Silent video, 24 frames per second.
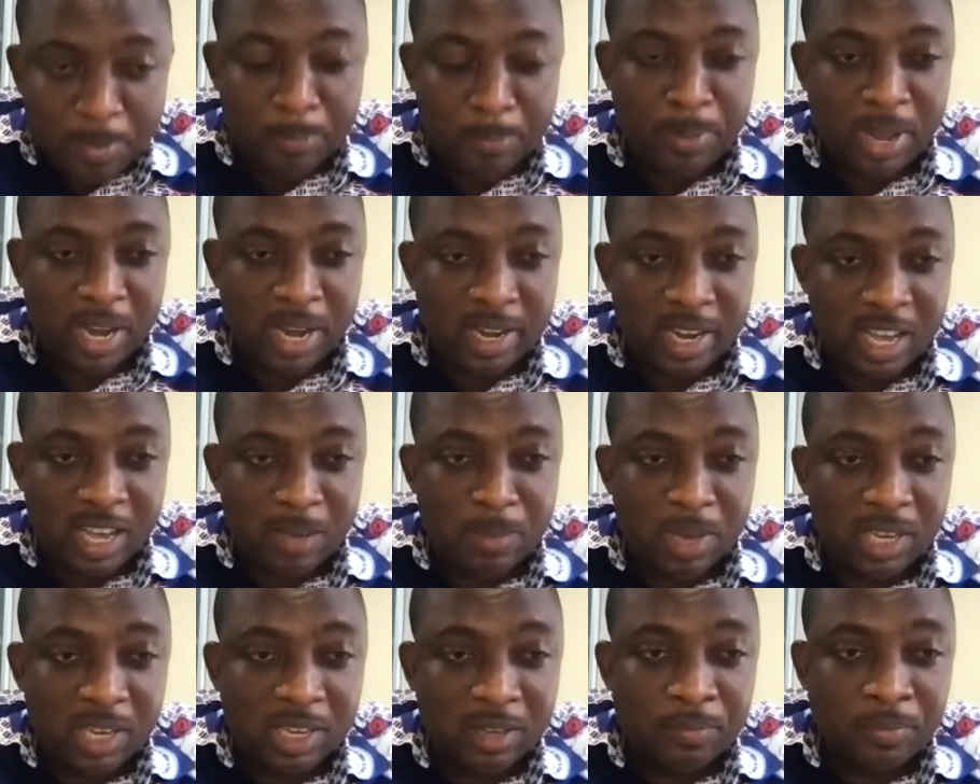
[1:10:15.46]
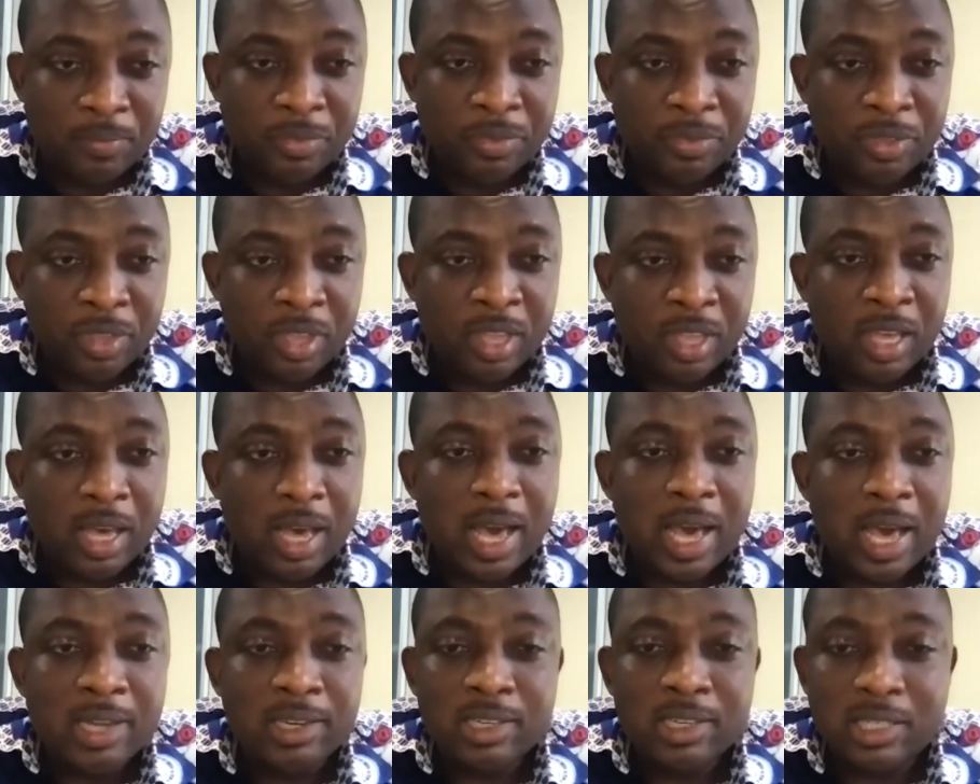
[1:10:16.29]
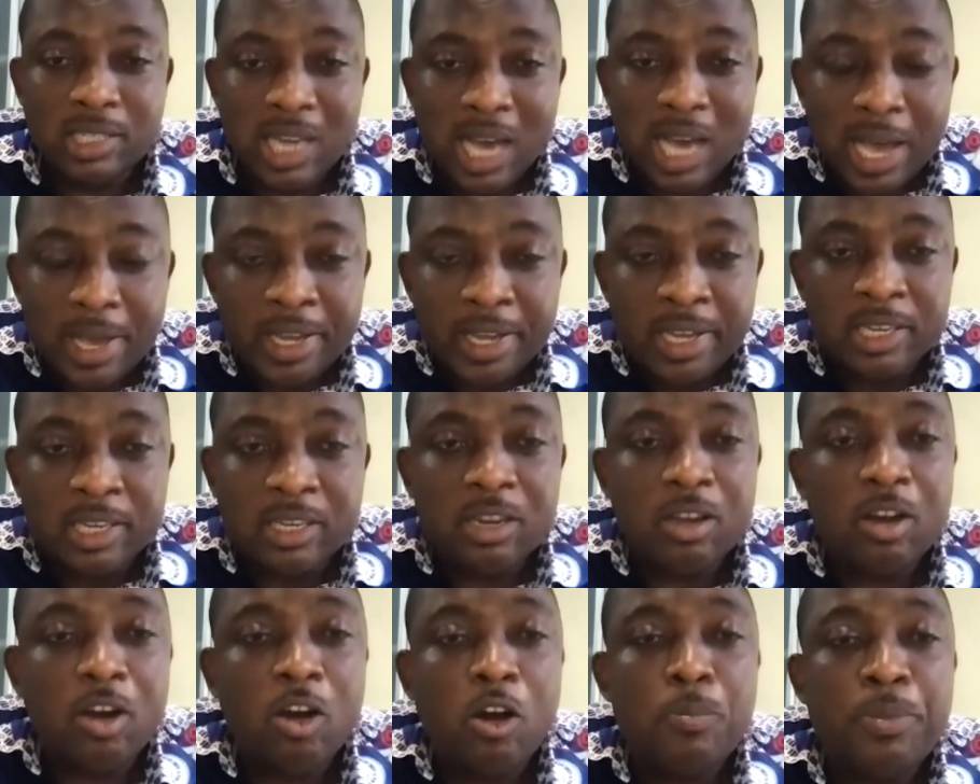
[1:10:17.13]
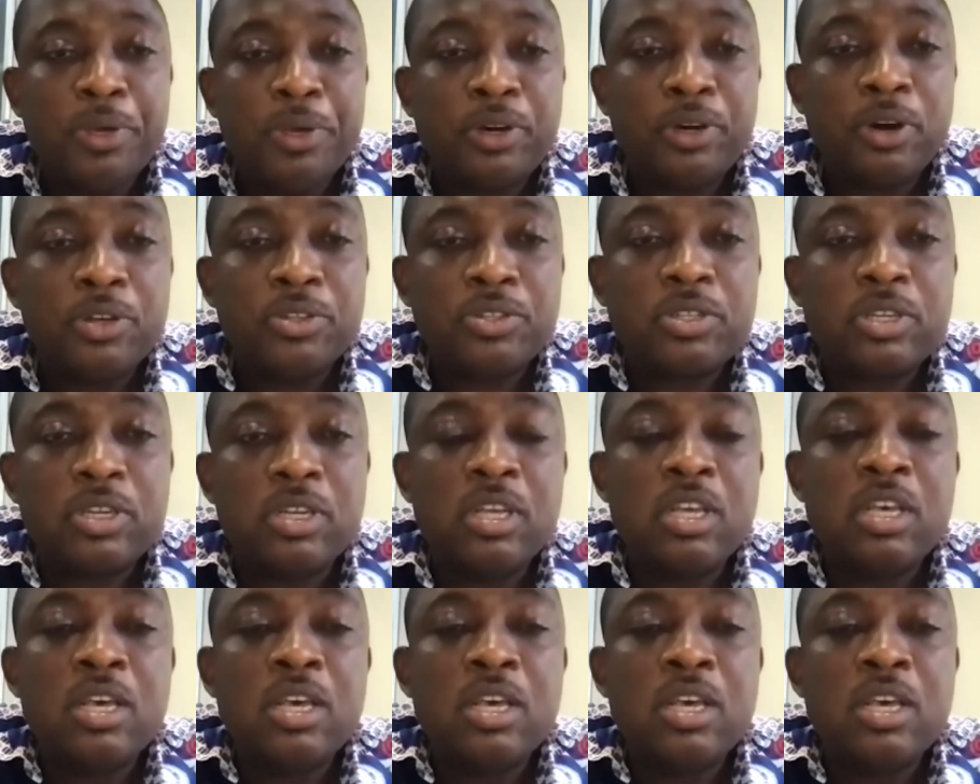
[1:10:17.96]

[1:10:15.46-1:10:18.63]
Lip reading: pandemic and dying, all because